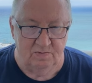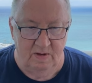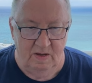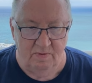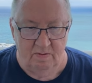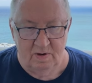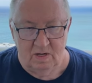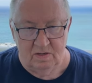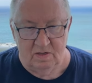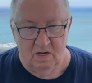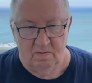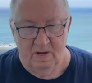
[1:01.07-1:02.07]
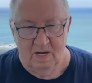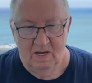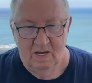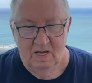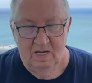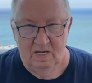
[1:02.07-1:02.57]
people. I'm not going to talk about
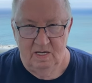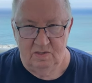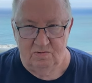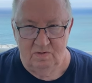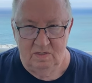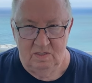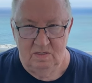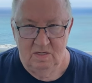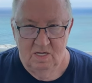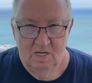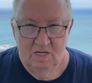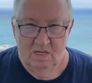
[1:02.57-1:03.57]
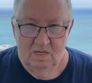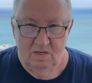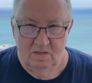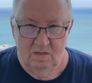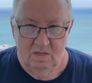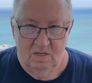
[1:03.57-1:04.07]
history
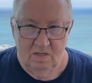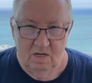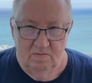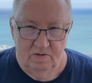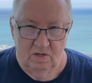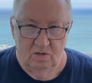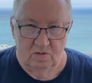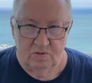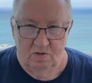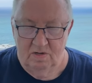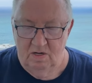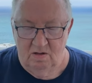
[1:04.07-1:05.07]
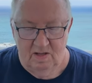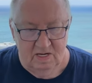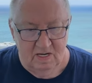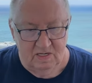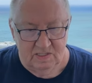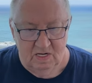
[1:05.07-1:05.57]
like, of culture and all that
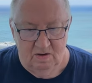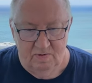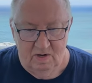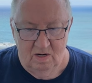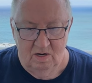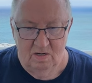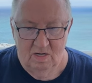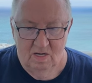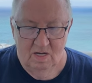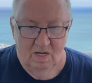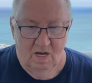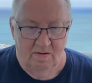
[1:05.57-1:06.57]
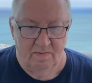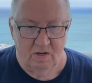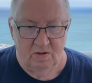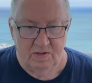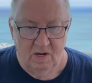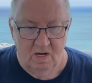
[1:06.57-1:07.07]
kind of stuff here. I'm not
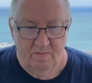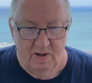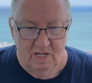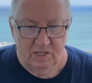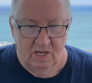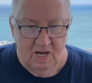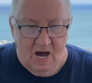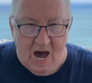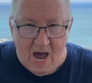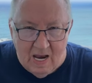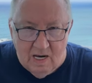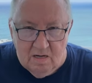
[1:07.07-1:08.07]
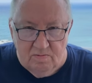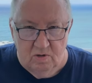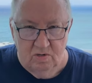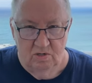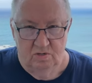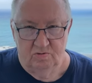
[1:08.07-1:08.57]
going to talk about the high level
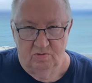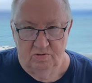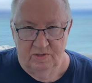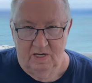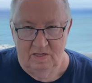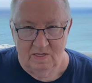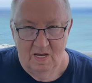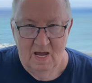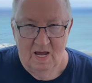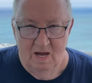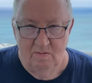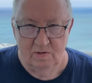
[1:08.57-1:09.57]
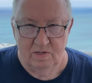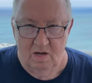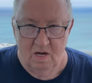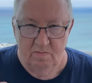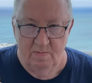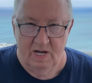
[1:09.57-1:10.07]
cultural things. I'm going to
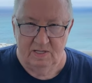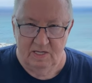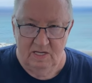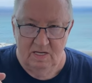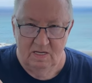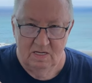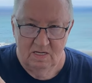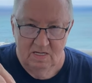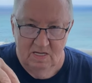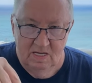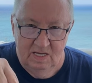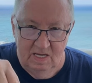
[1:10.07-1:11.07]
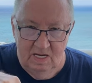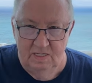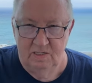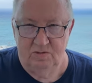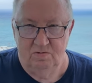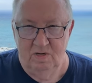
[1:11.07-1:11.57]
talk about the in
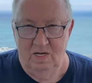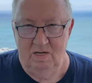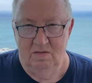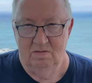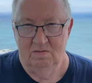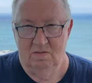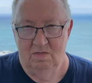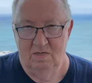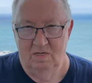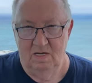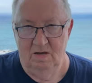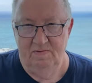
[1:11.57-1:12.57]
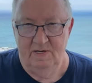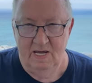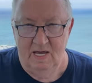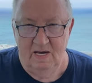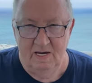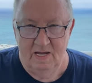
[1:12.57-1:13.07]
the street, living
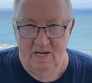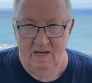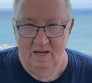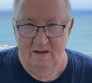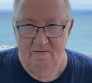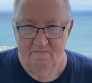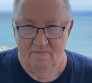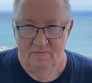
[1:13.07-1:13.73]
day to day